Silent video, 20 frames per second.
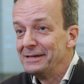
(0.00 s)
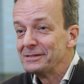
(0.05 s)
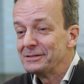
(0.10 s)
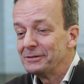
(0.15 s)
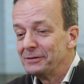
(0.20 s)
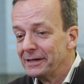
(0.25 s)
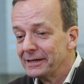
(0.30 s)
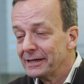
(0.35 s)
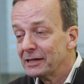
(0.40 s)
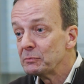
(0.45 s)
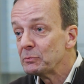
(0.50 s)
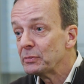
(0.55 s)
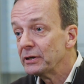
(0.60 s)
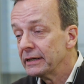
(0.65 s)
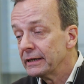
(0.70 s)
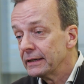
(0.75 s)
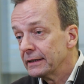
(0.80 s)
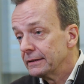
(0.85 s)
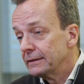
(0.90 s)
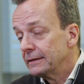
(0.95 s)
So they can
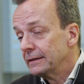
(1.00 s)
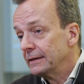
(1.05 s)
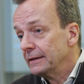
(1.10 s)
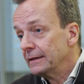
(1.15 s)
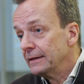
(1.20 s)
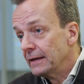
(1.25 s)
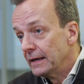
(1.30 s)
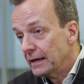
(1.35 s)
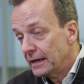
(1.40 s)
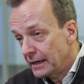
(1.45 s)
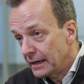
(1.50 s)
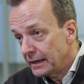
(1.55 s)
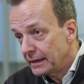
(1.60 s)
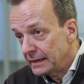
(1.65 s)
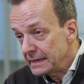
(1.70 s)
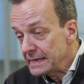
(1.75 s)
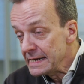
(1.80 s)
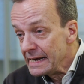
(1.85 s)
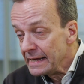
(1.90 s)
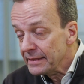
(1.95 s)
bring in
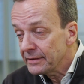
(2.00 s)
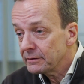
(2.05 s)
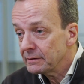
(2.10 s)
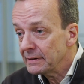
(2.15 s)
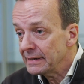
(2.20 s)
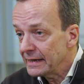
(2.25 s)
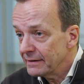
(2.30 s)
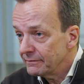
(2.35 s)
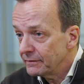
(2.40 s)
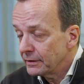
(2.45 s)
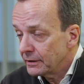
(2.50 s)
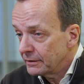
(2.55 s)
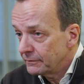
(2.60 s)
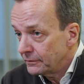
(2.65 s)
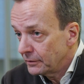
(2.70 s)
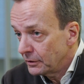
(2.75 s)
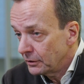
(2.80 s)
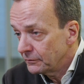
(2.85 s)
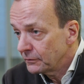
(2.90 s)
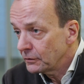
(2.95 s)
another level
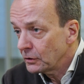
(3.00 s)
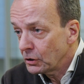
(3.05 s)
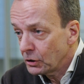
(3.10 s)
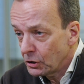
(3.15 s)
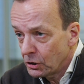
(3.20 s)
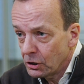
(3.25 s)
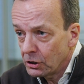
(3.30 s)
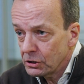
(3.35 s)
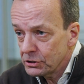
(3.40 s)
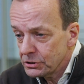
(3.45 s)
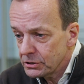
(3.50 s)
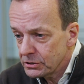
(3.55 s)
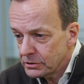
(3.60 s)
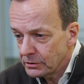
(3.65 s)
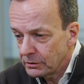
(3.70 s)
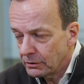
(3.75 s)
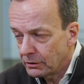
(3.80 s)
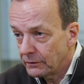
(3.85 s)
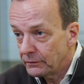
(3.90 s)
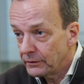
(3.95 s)
of
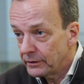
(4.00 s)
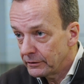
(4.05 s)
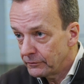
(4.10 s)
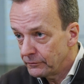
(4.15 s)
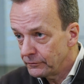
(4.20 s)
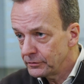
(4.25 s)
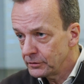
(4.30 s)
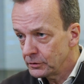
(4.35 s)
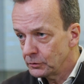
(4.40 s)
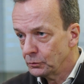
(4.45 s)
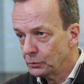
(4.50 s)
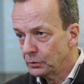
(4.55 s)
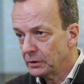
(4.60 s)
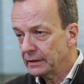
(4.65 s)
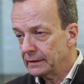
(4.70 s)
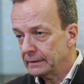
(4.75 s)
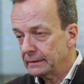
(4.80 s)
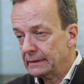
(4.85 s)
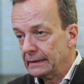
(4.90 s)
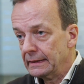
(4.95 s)
cost on their
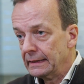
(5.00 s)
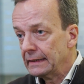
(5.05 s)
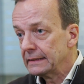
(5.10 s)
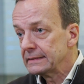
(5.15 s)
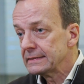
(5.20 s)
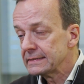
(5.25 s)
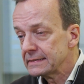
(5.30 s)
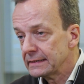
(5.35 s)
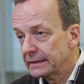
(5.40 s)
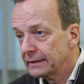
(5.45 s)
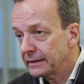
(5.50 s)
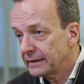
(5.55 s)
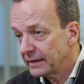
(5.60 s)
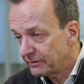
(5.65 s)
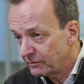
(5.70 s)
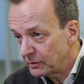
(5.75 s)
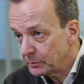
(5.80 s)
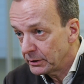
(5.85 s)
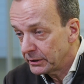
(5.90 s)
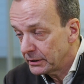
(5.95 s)
fuel, and still
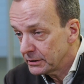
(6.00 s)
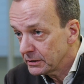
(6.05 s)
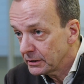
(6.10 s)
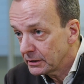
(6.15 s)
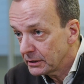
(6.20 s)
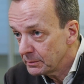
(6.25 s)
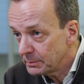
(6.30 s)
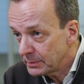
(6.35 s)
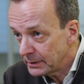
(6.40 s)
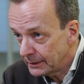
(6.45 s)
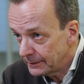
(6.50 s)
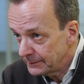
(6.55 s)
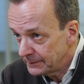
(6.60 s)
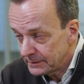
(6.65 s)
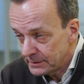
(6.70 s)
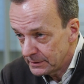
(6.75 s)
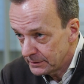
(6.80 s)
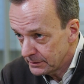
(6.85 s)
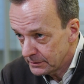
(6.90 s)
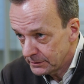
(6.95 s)
everybody's going to be
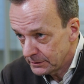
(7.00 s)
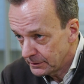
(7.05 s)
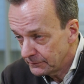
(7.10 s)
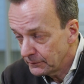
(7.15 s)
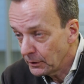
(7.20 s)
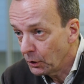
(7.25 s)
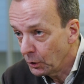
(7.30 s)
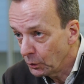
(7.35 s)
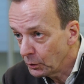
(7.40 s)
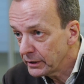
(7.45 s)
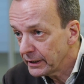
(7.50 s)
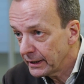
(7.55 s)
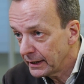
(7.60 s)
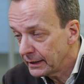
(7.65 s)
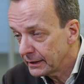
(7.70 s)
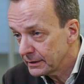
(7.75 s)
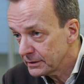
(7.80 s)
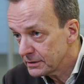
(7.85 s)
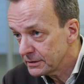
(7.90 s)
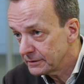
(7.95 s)
sort of okay and